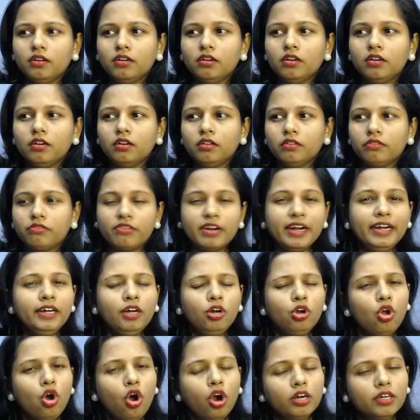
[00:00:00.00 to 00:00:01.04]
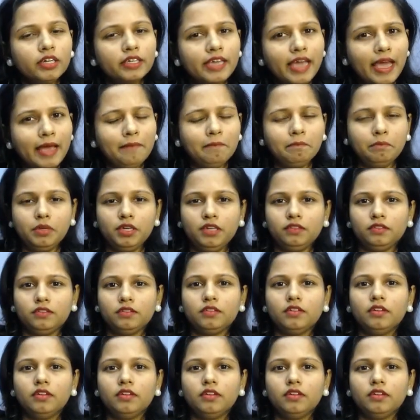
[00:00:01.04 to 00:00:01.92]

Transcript: a red dot campaign,